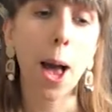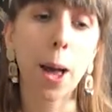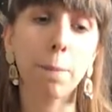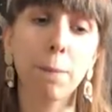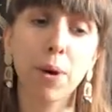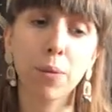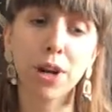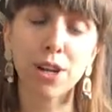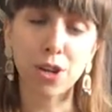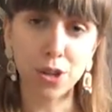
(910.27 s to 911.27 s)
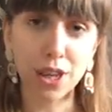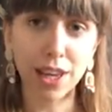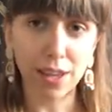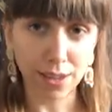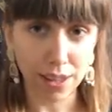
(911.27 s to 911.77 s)
But what I do
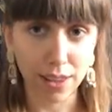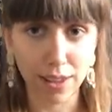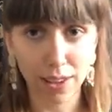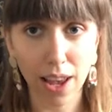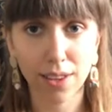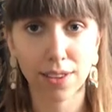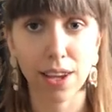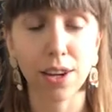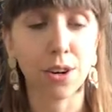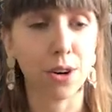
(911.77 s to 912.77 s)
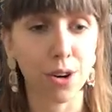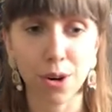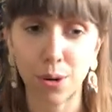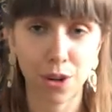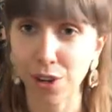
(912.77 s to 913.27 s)
think is that this hair said no to